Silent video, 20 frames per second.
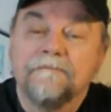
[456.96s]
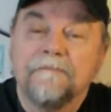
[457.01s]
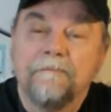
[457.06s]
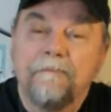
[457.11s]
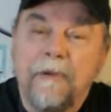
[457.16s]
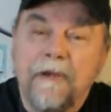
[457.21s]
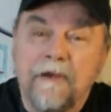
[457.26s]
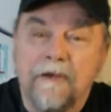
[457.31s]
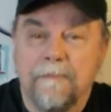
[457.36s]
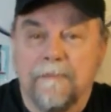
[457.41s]

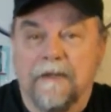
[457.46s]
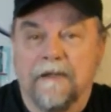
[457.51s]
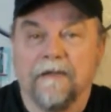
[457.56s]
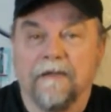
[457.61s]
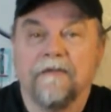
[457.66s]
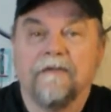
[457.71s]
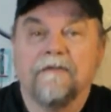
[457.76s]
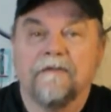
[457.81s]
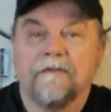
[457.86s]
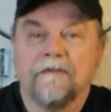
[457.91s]

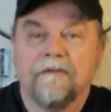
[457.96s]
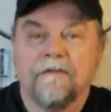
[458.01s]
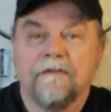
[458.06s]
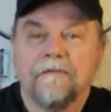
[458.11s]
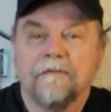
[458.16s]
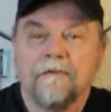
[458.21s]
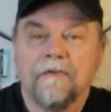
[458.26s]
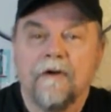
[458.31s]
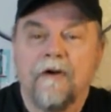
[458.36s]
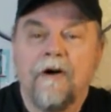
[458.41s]
pyramids
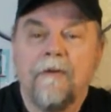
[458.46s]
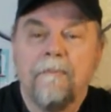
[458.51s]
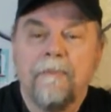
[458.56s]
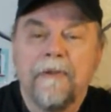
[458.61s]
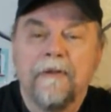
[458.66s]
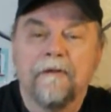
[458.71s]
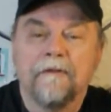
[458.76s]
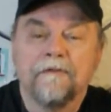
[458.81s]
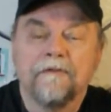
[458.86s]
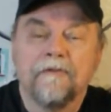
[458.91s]
were all
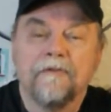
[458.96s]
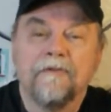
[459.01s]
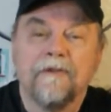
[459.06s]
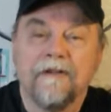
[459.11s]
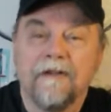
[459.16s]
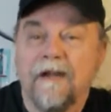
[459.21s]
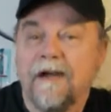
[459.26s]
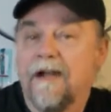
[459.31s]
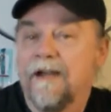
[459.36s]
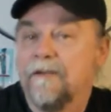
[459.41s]
built to
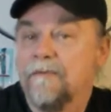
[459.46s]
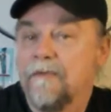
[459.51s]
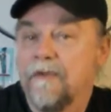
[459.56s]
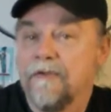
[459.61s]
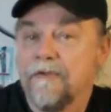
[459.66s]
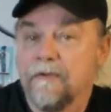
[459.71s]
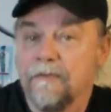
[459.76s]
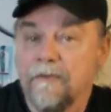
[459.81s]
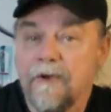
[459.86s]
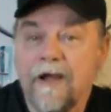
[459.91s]
align with
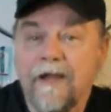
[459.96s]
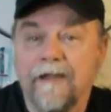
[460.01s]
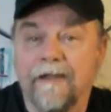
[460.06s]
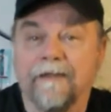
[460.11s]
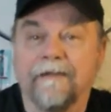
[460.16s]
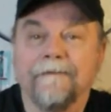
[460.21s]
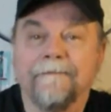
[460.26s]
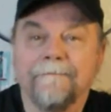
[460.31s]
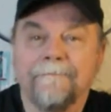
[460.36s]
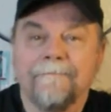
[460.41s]

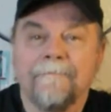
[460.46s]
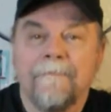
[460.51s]
Orion,